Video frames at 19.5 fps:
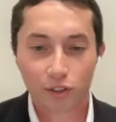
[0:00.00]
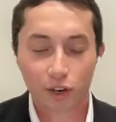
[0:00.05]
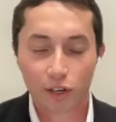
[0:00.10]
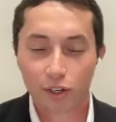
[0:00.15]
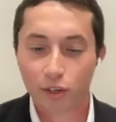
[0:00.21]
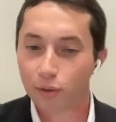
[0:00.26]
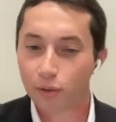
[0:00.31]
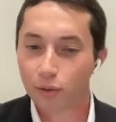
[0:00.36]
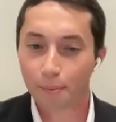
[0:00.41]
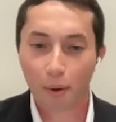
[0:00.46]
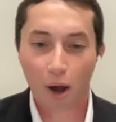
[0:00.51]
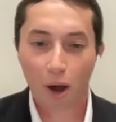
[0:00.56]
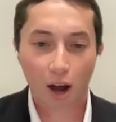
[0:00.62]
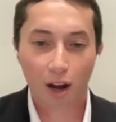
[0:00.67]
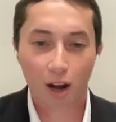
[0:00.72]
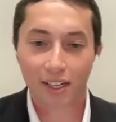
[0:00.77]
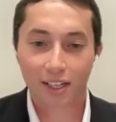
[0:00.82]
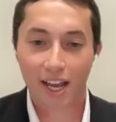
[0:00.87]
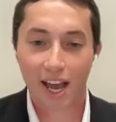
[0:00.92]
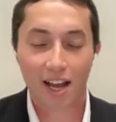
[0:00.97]
I know in the
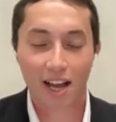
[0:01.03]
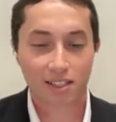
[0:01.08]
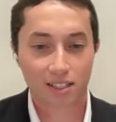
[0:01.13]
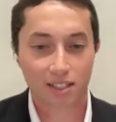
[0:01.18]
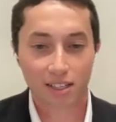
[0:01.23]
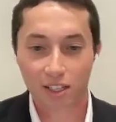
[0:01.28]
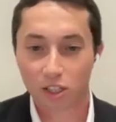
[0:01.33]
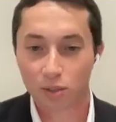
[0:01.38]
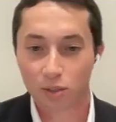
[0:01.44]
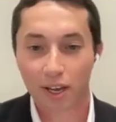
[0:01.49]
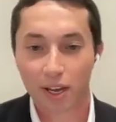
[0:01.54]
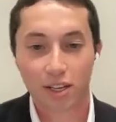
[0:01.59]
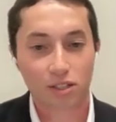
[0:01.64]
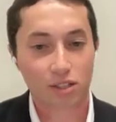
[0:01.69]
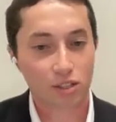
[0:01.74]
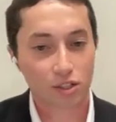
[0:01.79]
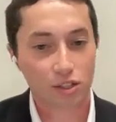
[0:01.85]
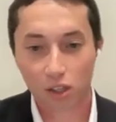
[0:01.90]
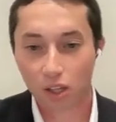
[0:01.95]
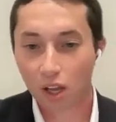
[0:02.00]
podcasting space,
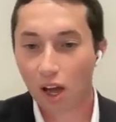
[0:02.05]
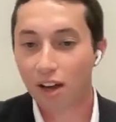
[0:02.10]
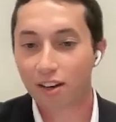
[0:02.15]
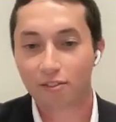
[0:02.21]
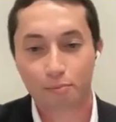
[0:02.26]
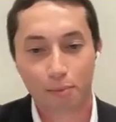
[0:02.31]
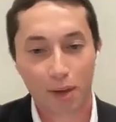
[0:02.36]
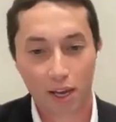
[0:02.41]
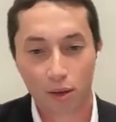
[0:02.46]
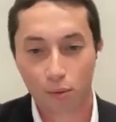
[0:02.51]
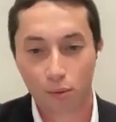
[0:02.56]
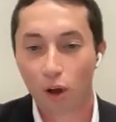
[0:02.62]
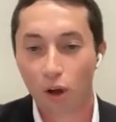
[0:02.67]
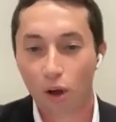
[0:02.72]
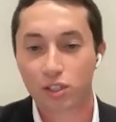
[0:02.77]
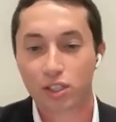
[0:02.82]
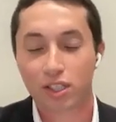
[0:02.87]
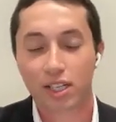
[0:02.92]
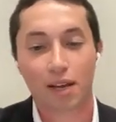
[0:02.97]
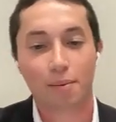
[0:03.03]
there's a lot of
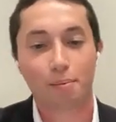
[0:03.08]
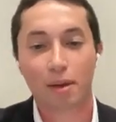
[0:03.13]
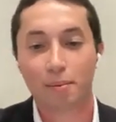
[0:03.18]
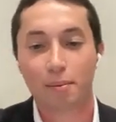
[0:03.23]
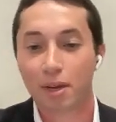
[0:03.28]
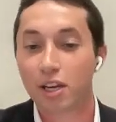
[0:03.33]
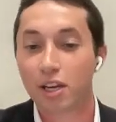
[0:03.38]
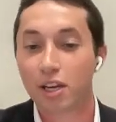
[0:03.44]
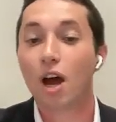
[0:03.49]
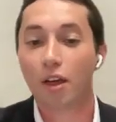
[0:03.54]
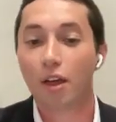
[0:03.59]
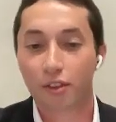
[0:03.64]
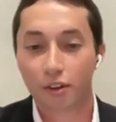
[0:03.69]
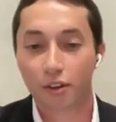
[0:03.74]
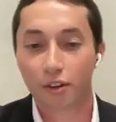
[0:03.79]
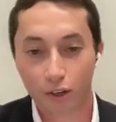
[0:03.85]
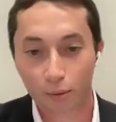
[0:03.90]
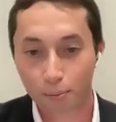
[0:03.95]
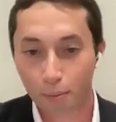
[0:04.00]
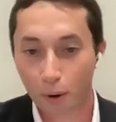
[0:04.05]
paywalls to get maybe
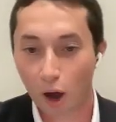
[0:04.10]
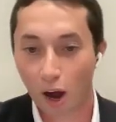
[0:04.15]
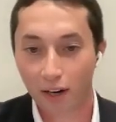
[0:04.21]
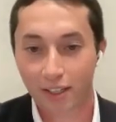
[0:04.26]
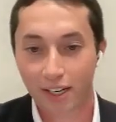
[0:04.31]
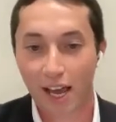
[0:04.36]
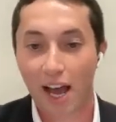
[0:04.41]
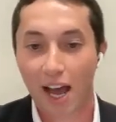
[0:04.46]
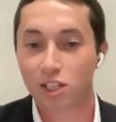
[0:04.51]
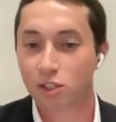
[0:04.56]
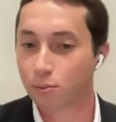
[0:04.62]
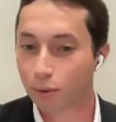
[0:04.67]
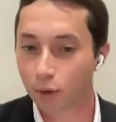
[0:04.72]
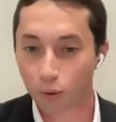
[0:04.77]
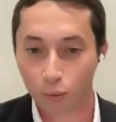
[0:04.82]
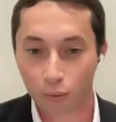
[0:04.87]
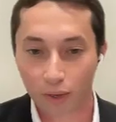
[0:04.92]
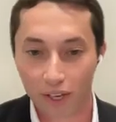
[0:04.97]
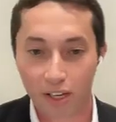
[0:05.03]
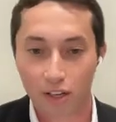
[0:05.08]
another podcast per
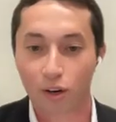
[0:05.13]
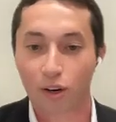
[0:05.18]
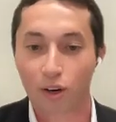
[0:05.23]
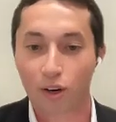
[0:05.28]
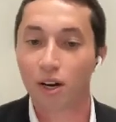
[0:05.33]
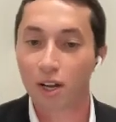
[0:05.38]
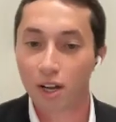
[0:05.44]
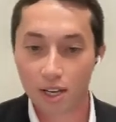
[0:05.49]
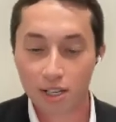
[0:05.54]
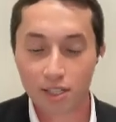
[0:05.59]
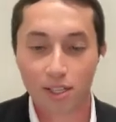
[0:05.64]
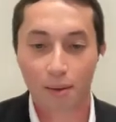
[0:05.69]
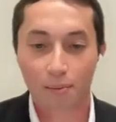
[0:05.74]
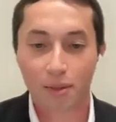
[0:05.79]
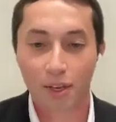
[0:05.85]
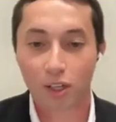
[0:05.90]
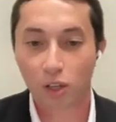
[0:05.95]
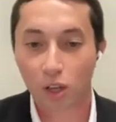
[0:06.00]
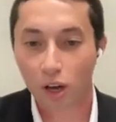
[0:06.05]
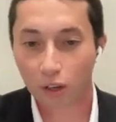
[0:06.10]
week or something
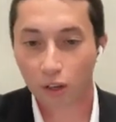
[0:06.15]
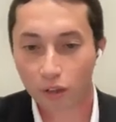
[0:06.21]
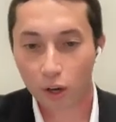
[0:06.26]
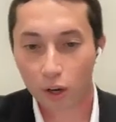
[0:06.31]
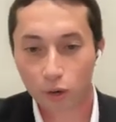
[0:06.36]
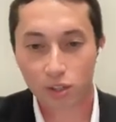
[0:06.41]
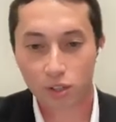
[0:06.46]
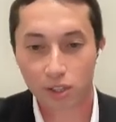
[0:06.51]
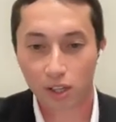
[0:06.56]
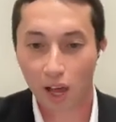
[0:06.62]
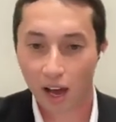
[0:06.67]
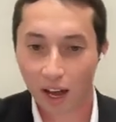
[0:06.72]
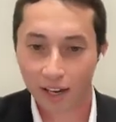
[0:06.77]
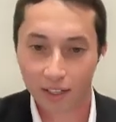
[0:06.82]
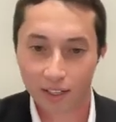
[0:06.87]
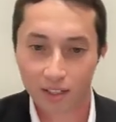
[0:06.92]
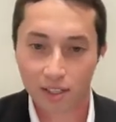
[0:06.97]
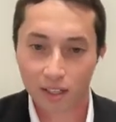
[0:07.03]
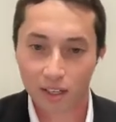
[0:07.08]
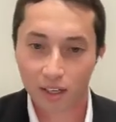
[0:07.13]
along those
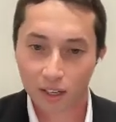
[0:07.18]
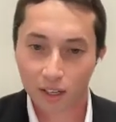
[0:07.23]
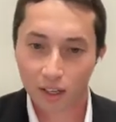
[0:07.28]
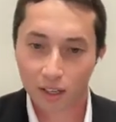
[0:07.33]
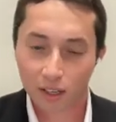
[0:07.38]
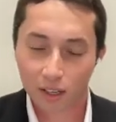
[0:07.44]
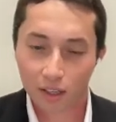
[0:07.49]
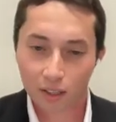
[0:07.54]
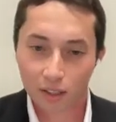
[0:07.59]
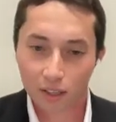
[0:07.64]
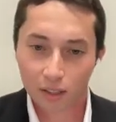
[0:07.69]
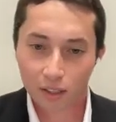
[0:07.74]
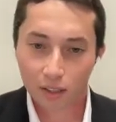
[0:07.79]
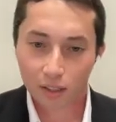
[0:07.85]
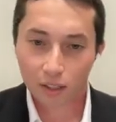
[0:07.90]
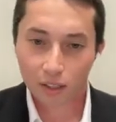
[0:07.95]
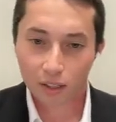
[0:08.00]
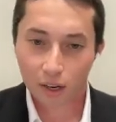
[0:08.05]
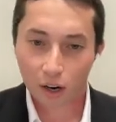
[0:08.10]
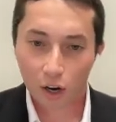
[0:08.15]
lines.
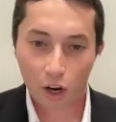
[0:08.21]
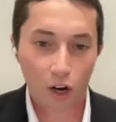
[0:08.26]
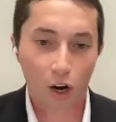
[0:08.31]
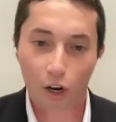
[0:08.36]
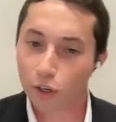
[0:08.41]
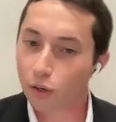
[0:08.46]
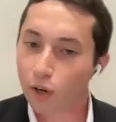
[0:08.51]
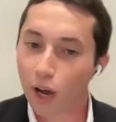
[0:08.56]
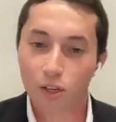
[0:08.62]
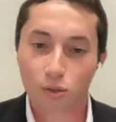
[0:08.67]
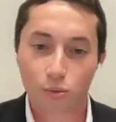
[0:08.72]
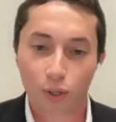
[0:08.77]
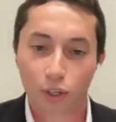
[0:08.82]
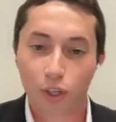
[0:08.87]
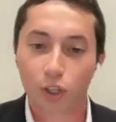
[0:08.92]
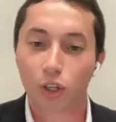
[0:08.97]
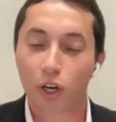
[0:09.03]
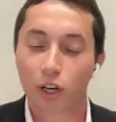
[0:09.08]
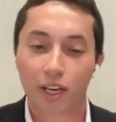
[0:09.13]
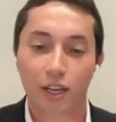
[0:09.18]
Are you guys really
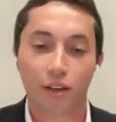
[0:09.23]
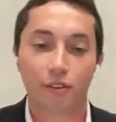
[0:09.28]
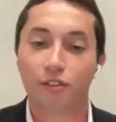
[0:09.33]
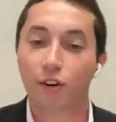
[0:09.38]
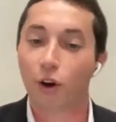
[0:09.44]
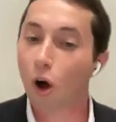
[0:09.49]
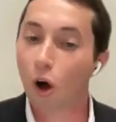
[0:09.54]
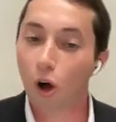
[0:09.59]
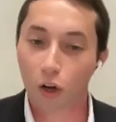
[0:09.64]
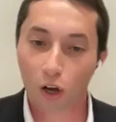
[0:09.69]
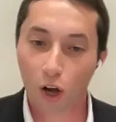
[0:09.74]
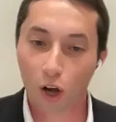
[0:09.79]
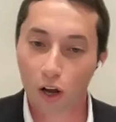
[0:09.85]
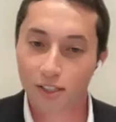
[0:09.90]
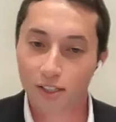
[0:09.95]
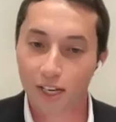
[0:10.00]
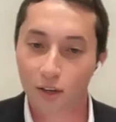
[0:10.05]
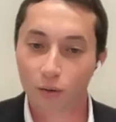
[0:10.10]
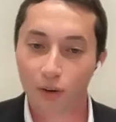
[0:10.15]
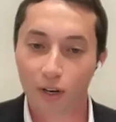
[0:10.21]
looking for all
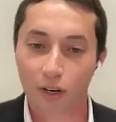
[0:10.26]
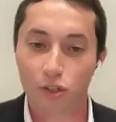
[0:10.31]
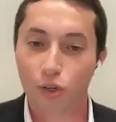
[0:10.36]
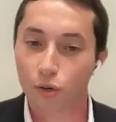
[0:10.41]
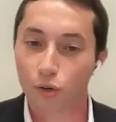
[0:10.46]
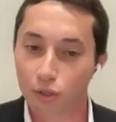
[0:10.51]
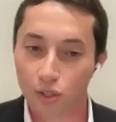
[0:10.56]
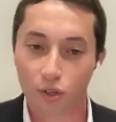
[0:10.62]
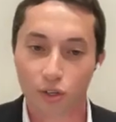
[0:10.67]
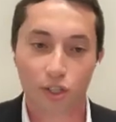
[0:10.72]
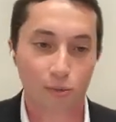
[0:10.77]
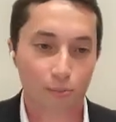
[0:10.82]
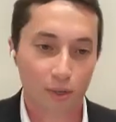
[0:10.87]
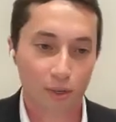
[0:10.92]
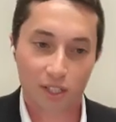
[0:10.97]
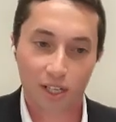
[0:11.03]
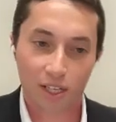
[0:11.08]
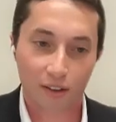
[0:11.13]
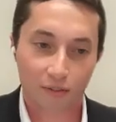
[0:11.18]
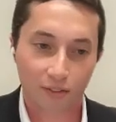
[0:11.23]
content creators, or is there a
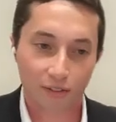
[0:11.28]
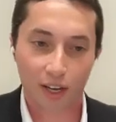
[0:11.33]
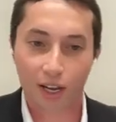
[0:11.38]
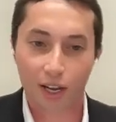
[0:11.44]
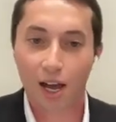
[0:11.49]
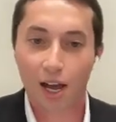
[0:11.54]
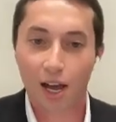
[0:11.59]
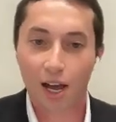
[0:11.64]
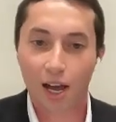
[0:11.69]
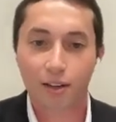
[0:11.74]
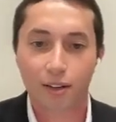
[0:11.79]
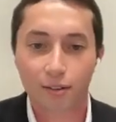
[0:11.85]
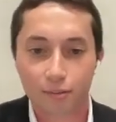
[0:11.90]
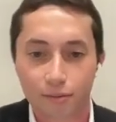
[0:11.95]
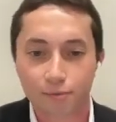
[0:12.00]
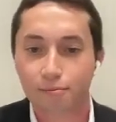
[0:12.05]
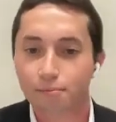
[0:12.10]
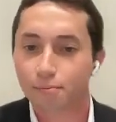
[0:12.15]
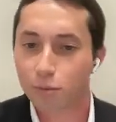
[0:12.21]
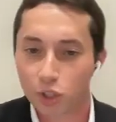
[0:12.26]
specific kind of
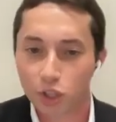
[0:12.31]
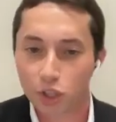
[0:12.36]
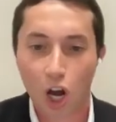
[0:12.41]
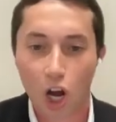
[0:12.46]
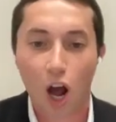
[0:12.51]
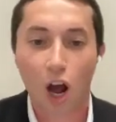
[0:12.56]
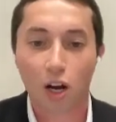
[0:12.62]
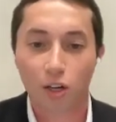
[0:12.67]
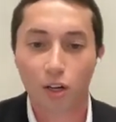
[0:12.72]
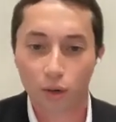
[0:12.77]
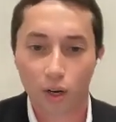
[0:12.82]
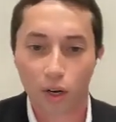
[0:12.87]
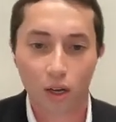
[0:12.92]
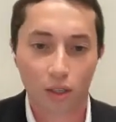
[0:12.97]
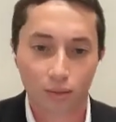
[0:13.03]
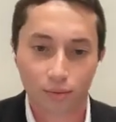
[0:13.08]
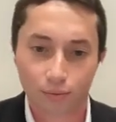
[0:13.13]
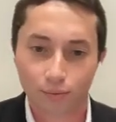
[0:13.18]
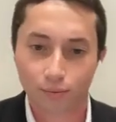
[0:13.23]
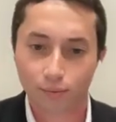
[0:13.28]
genre?
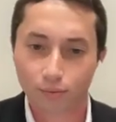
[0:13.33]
